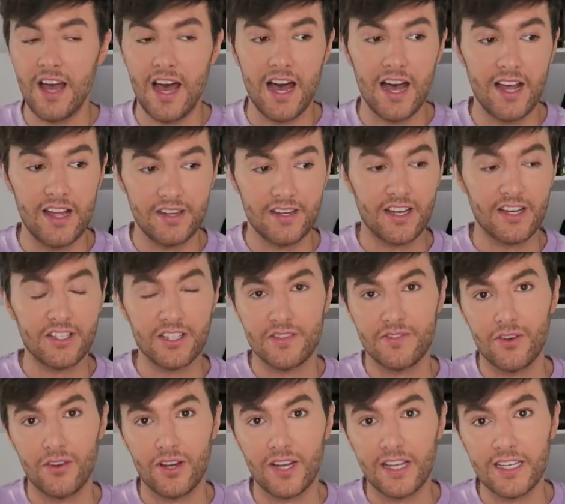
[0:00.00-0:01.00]
and I
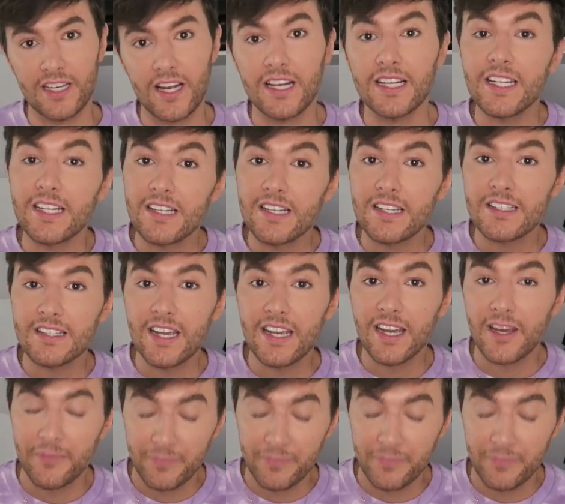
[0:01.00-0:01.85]
just felt like I needed to say